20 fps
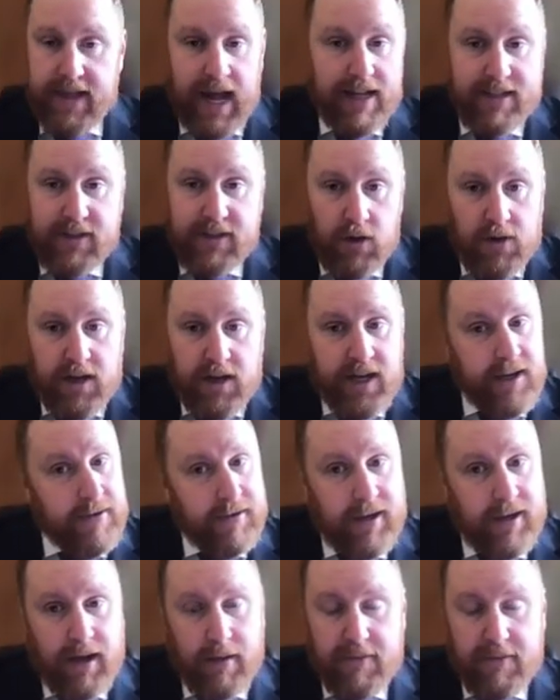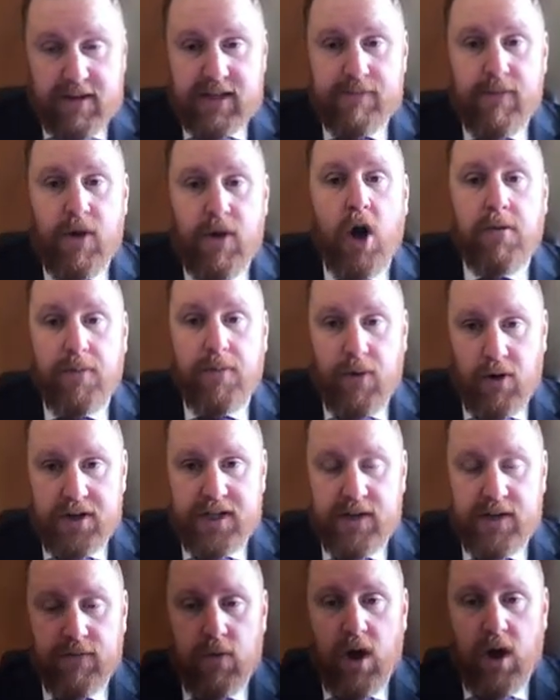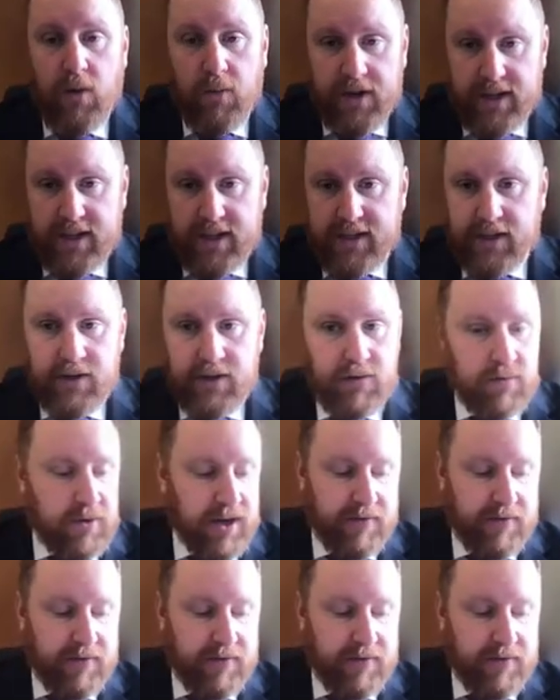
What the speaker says: That's only a small proportion of what we do.